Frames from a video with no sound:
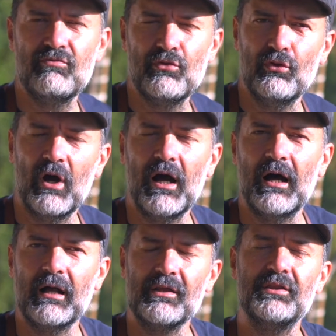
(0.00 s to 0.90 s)
you
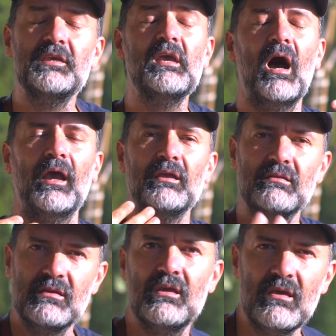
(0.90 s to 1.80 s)
the
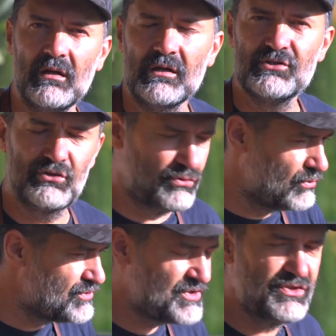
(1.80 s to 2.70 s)
ideas
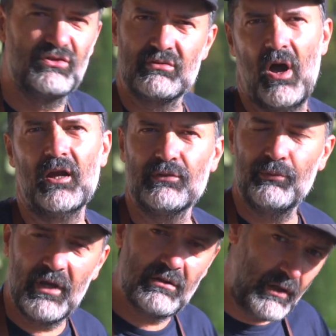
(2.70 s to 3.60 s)
to start
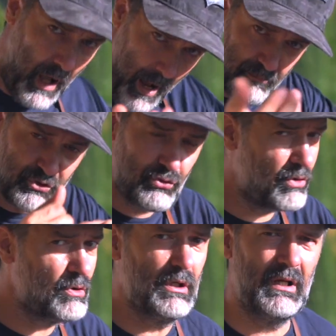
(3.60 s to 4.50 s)
with. I'm sure
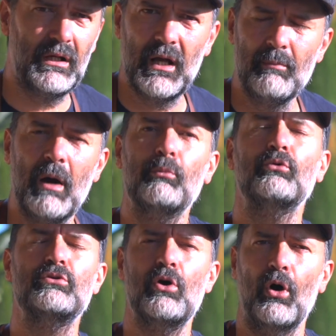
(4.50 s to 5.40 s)
you're gonna come up with your